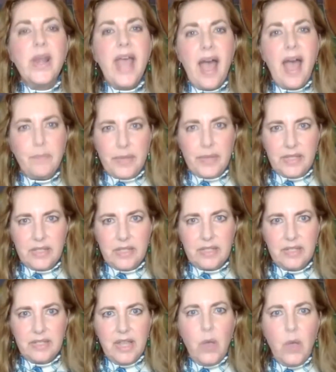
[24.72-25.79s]

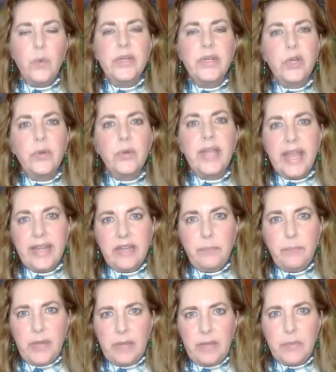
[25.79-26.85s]
happens when a
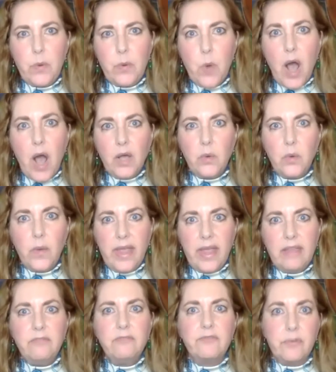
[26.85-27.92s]
created people walk
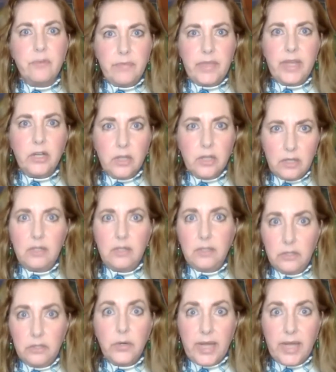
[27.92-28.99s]
away from their
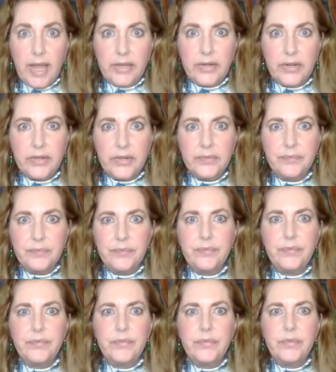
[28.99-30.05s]
creator?
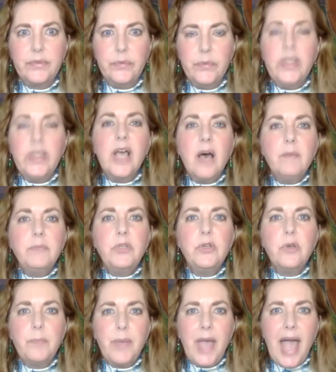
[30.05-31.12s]
We come to
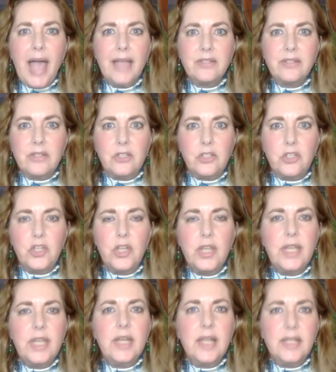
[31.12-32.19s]
a passage
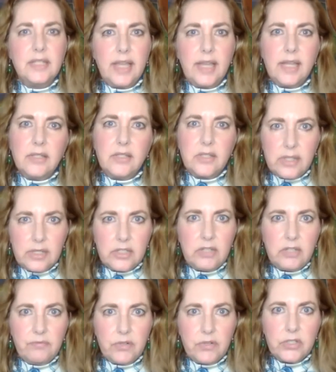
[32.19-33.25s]
in Isaiah's
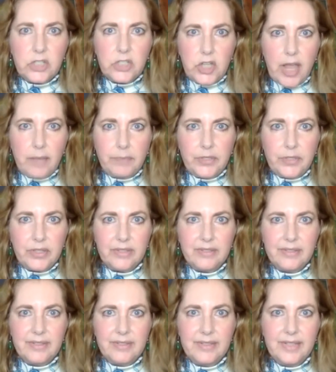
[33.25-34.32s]
61st chapter.
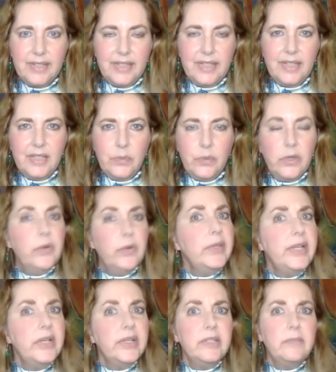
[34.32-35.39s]
We're
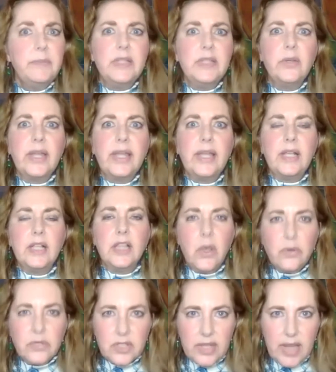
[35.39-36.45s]
only going to be looking
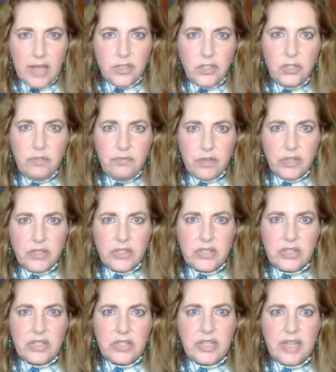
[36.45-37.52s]
closely at two
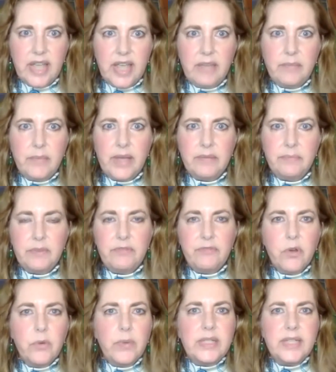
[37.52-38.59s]
verses today, but
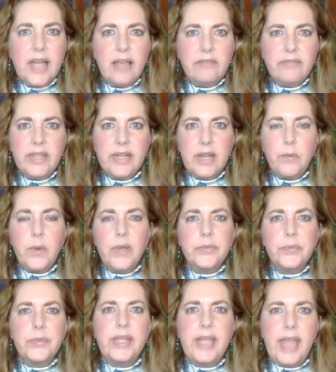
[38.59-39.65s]
before we dive in, I want to
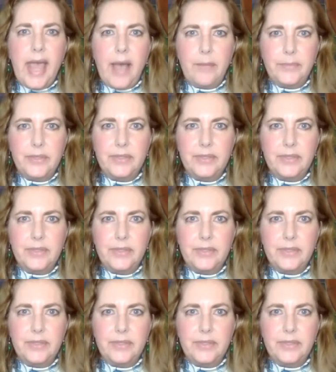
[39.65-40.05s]
recap.